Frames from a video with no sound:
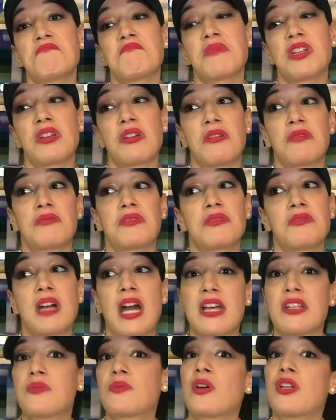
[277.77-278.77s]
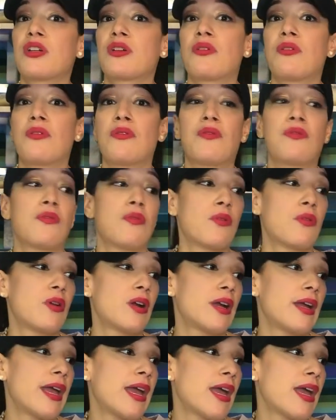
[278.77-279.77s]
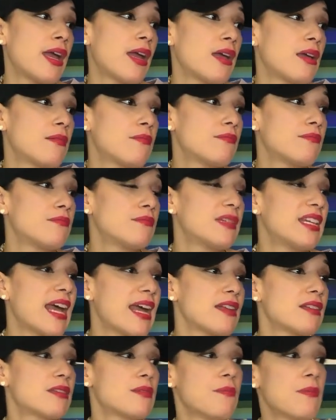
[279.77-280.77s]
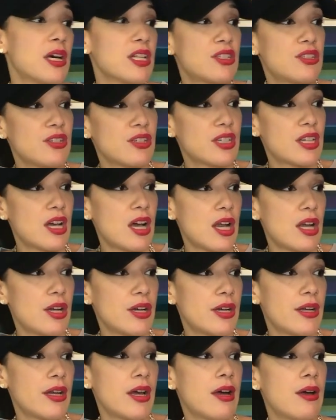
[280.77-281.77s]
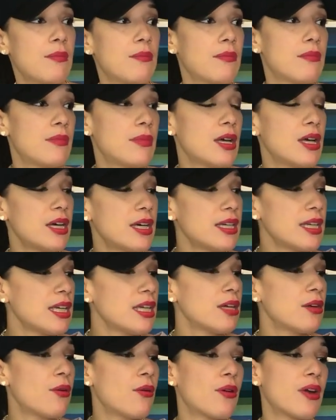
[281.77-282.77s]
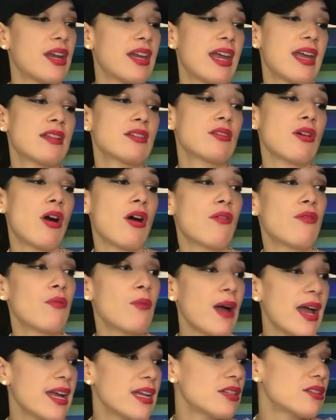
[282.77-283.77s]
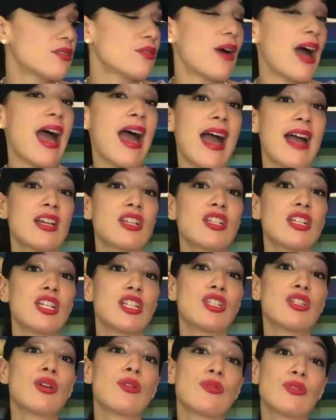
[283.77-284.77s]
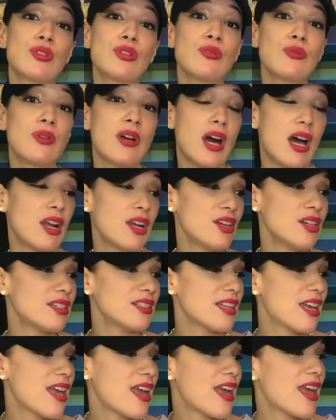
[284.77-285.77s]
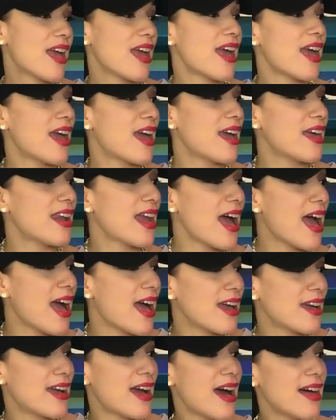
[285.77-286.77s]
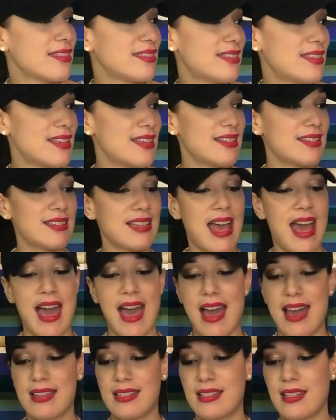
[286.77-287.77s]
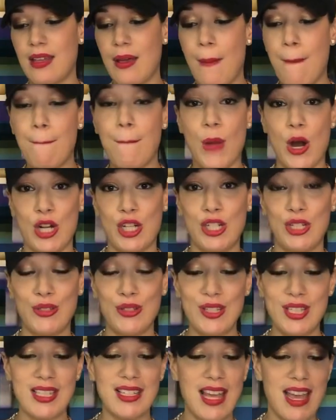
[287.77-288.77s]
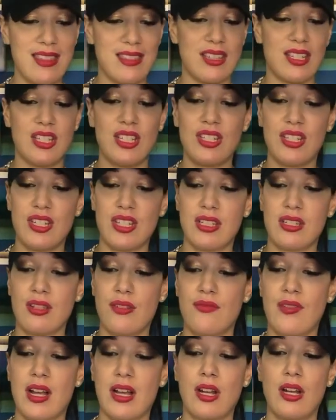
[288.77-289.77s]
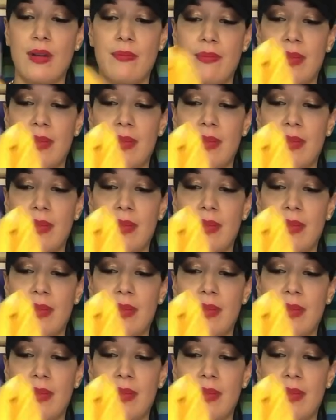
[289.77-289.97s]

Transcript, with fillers: you know, you guys want to go for a nice mustard colored um, hoodie or a nice off-white. So I actually chose two colors and I got this at Marshalls and this is just a regular